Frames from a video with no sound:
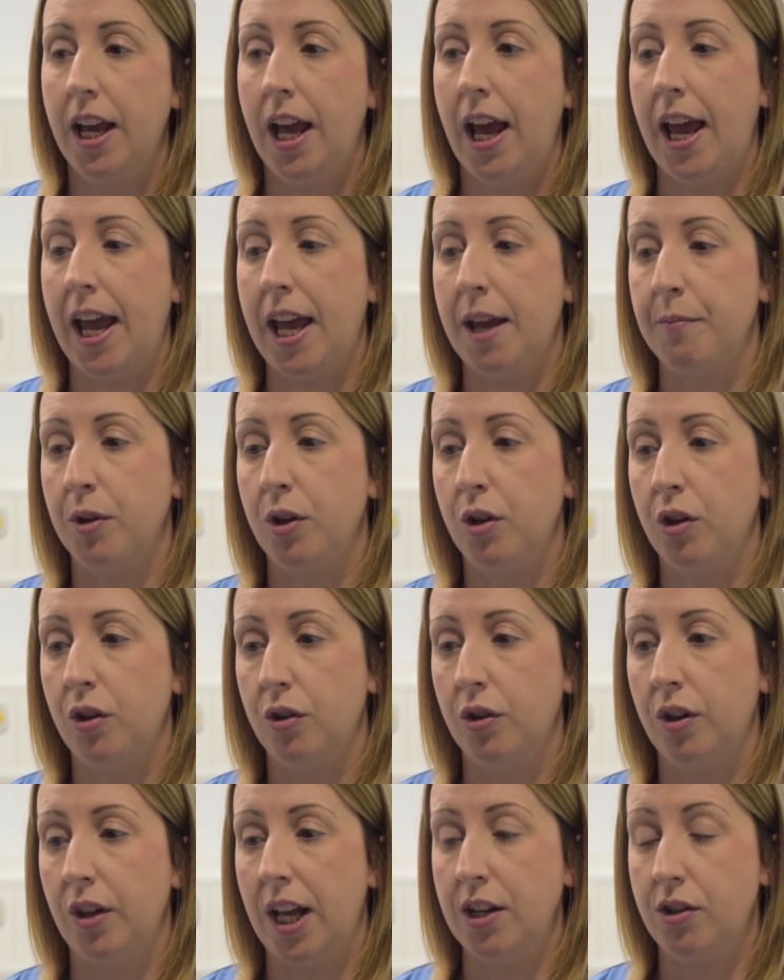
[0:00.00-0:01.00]

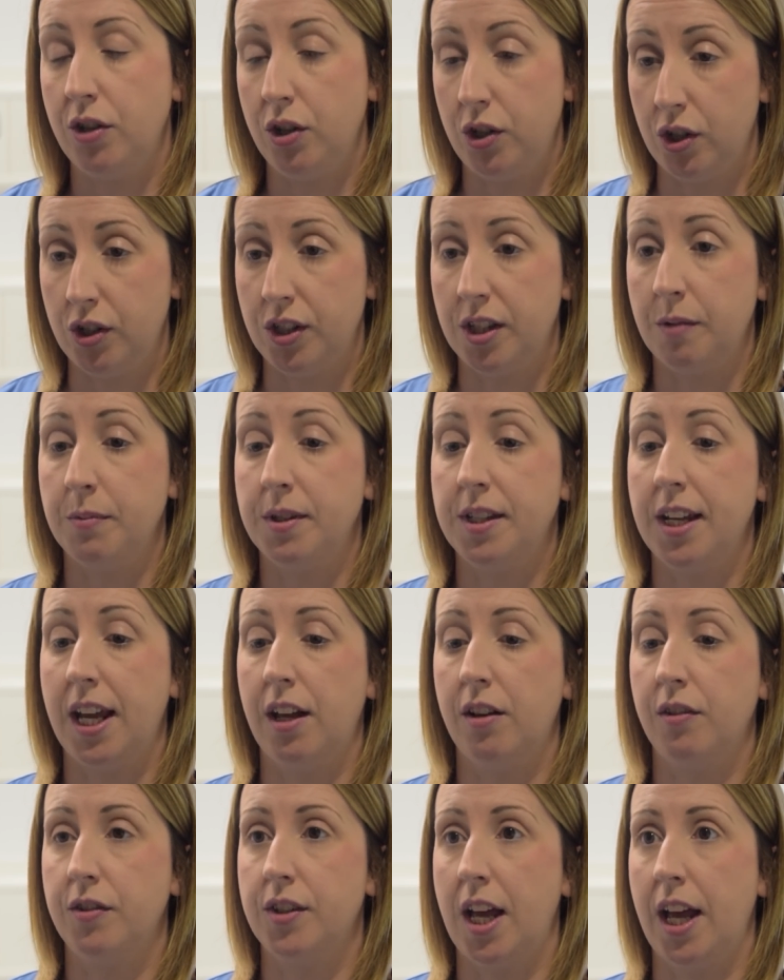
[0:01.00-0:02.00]
who'll introduce
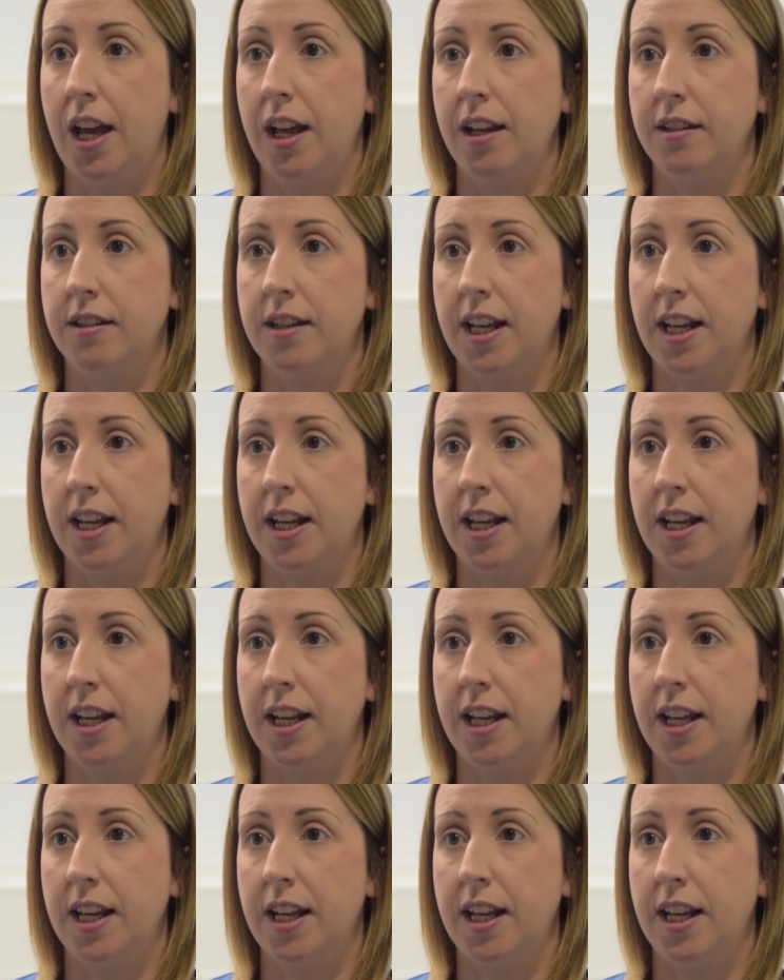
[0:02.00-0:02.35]
themselves and